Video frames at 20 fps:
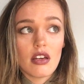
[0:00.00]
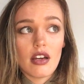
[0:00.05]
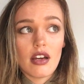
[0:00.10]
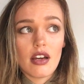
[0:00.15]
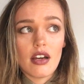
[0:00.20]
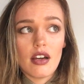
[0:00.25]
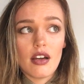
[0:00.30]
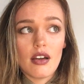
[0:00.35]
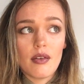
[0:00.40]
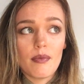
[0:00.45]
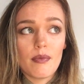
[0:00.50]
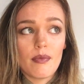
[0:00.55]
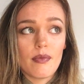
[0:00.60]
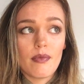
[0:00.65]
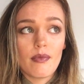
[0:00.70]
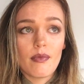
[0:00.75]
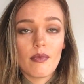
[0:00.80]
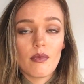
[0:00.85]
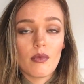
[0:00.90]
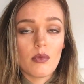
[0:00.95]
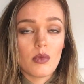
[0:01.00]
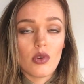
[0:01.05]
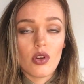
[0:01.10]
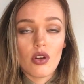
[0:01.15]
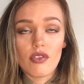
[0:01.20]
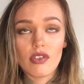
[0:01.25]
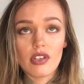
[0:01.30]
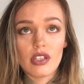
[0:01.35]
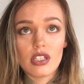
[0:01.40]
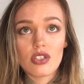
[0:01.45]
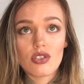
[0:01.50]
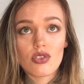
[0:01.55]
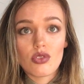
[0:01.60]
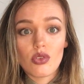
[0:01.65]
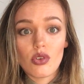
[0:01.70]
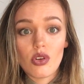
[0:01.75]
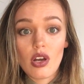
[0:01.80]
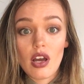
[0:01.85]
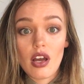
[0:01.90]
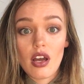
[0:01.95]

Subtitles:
I'm not really sure